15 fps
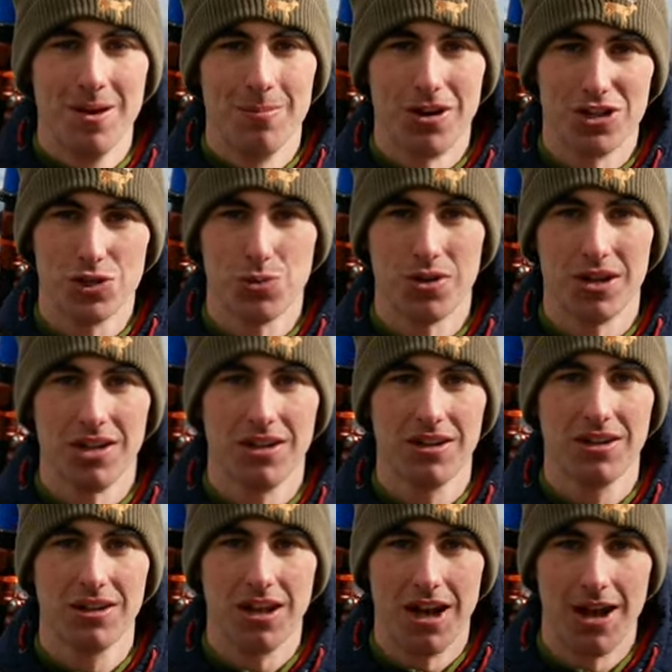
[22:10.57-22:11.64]
But I just want
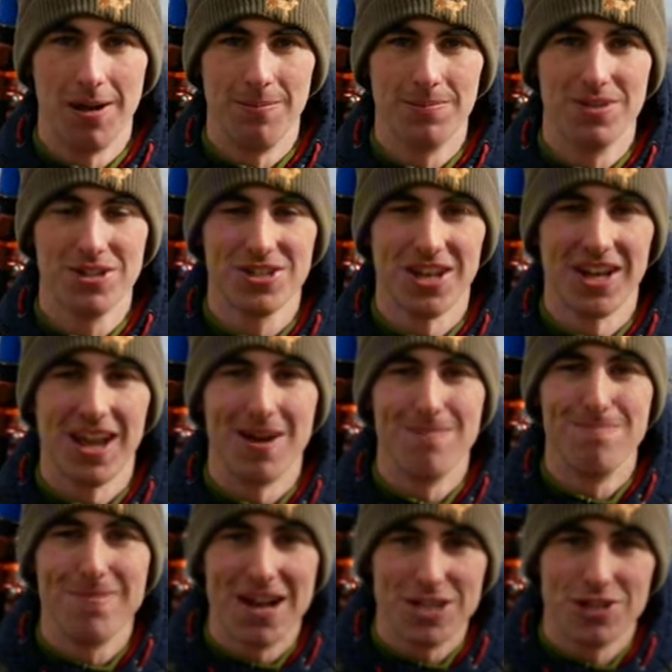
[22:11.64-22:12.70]
to um, say a
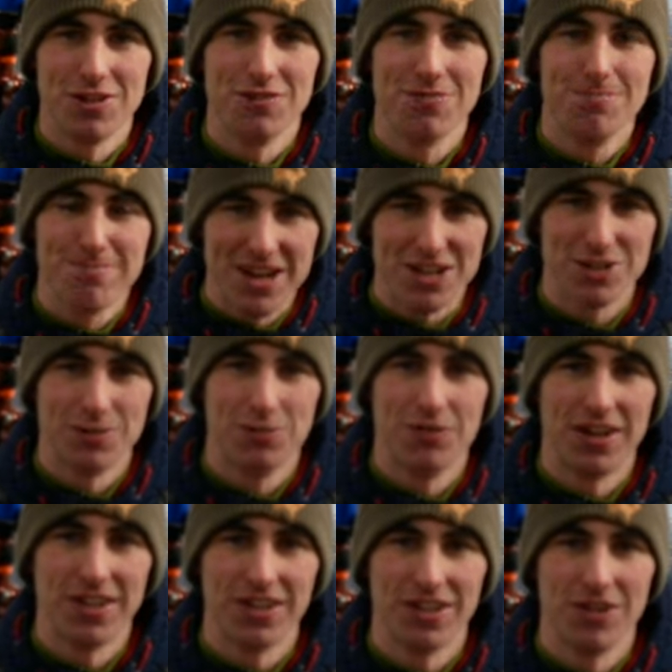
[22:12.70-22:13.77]
massive, massive
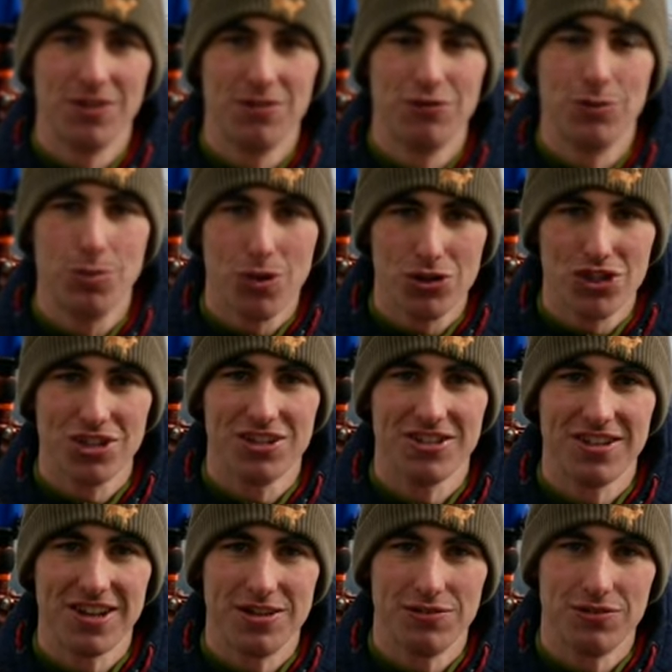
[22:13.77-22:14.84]
thank you for watching
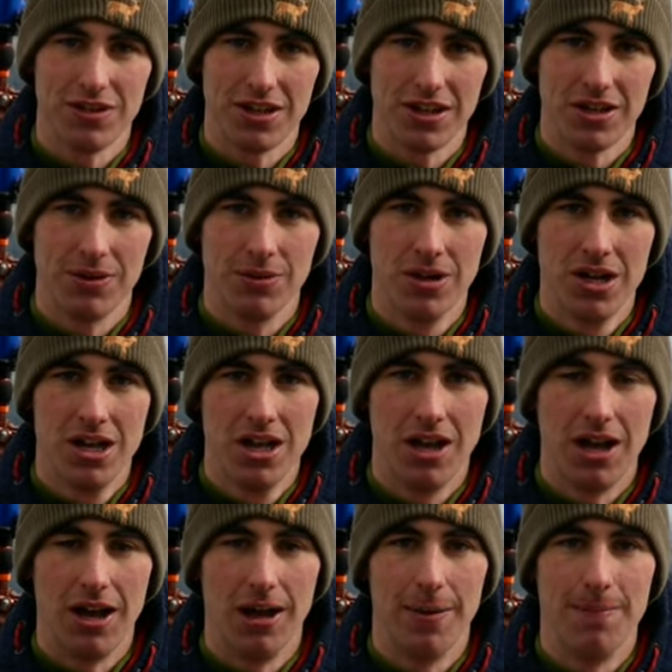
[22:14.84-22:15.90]
today's video.
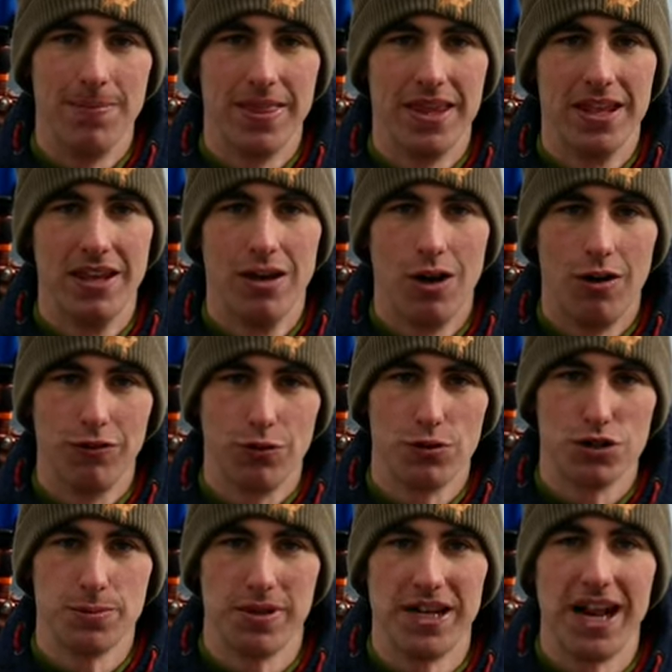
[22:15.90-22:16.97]
Um, of
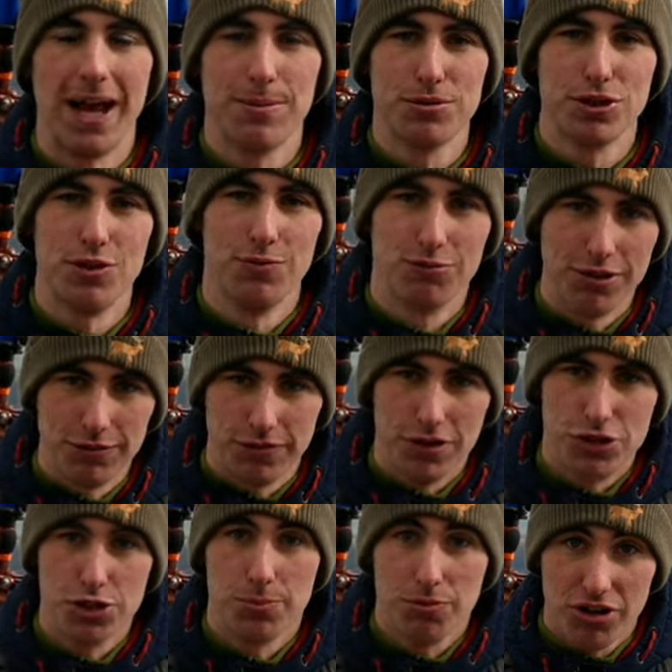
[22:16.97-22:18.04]
course, it's been an absolute
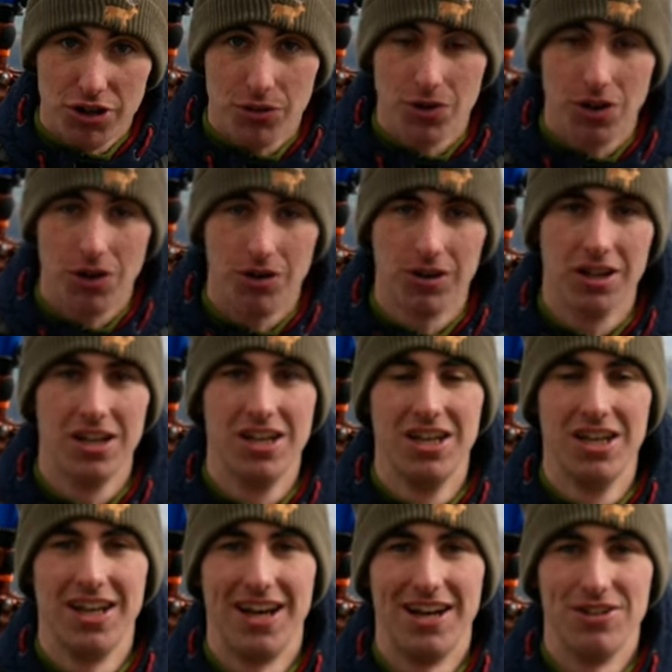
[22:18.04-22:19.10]
privilege to bring you along
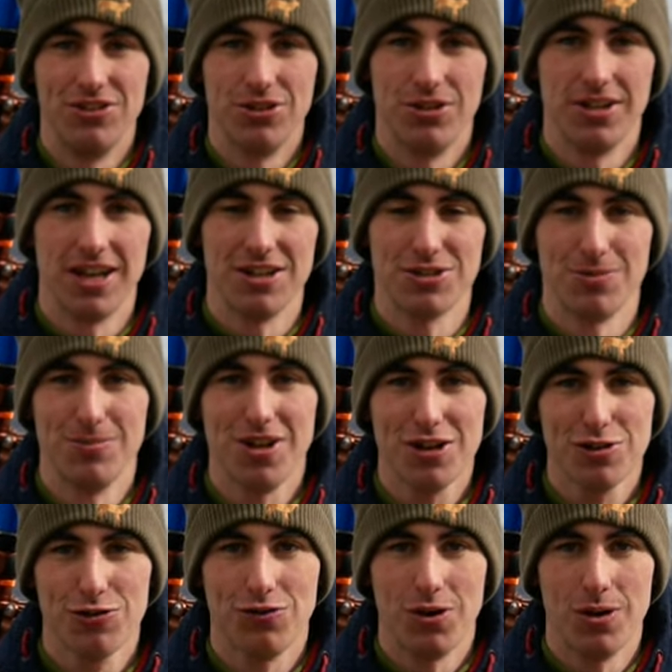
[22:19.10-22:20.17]
and to get some
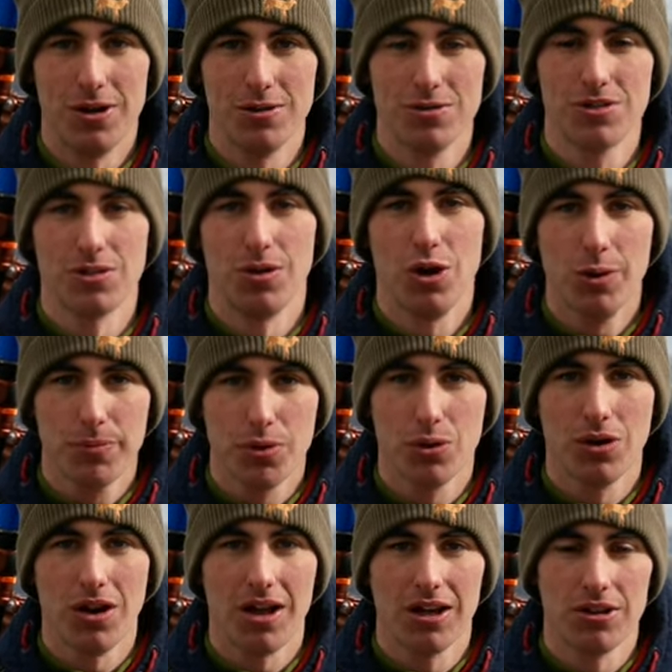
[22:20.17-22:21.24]
nice photos. So I hope you
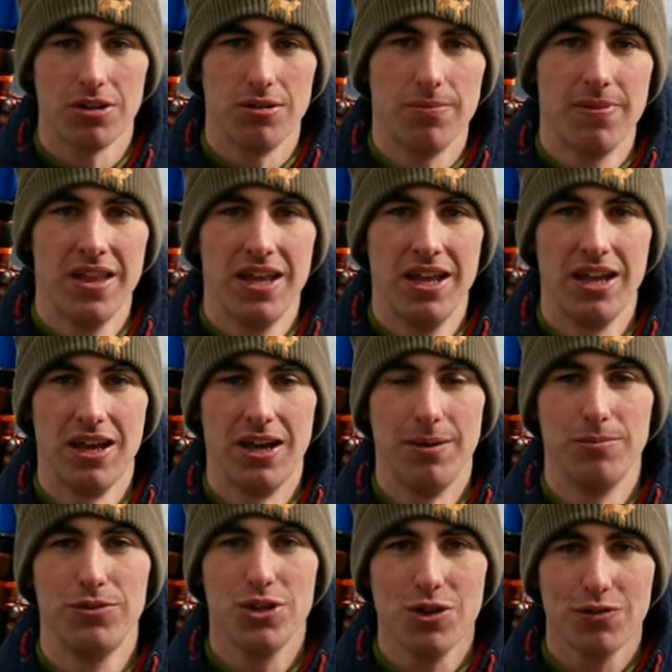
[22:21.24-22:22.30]
will like them.
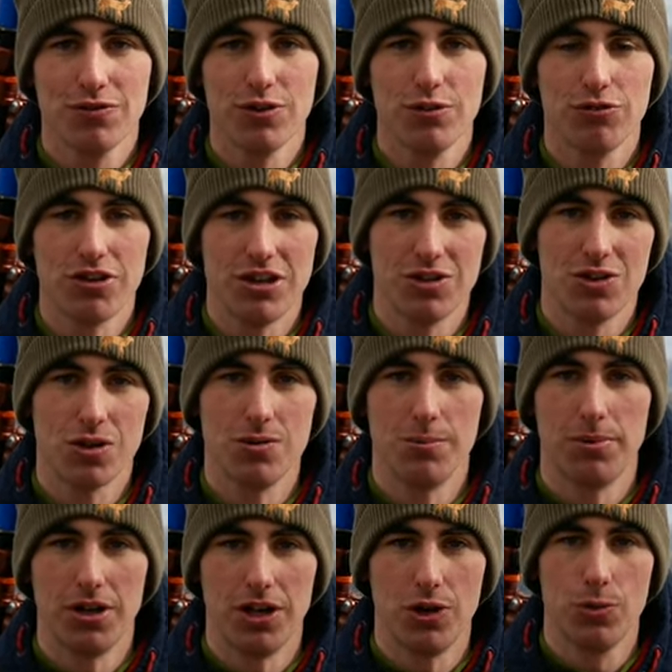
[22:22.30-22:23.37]
Um, do feel free to
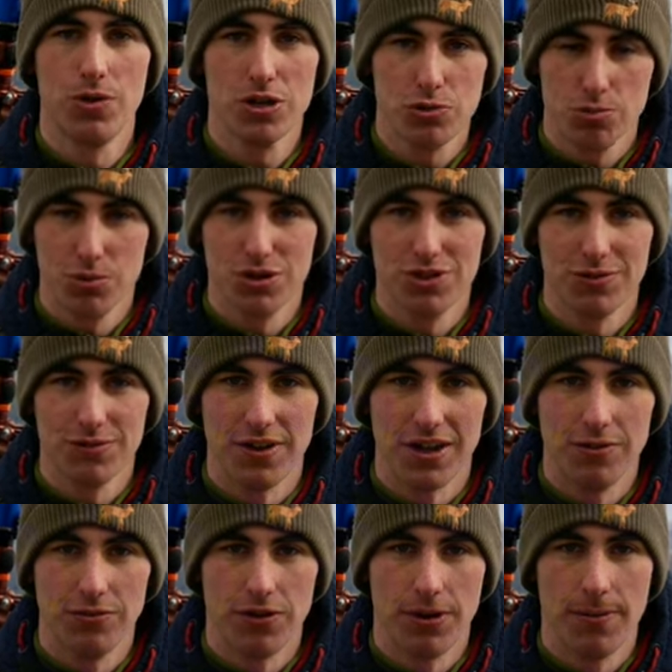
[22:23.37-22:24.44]
comment below which one was your
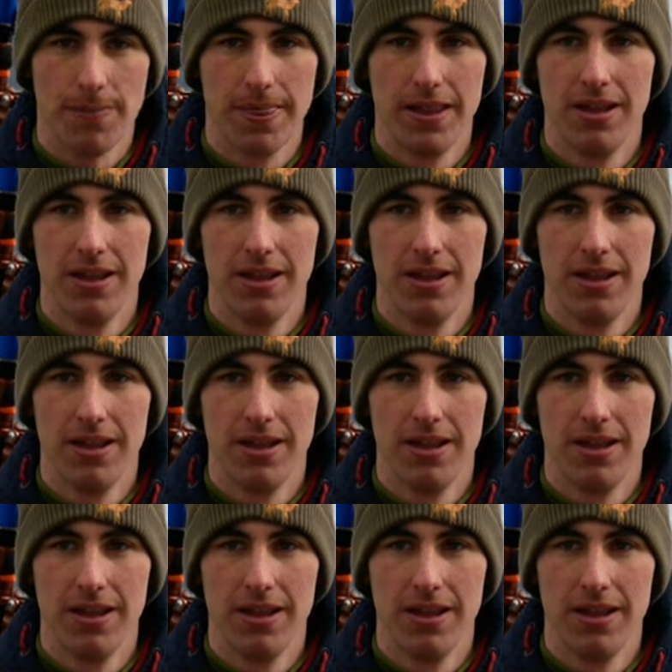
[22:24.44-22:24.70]
favourite.